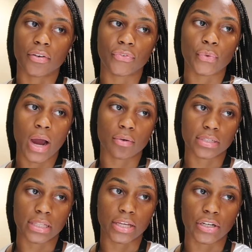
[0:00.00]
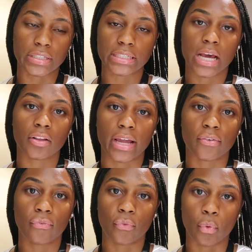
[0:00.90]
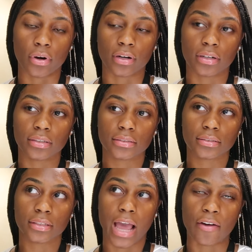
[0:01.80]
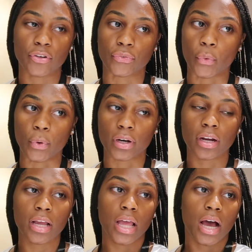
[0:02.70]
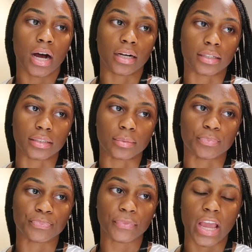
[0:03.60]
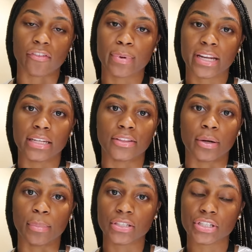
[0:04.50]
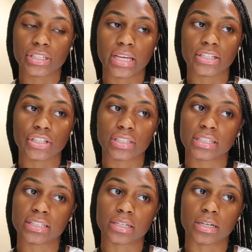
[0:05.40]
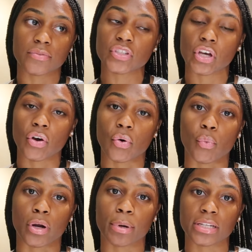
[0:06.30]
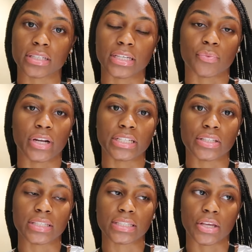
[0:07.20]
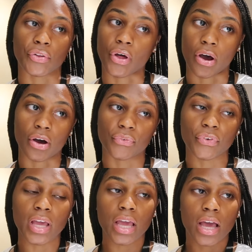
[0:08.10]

a few hours later. It's now like 4 after 4. Everybody did their muster stations and stuff, so we're about to get ready to sail off.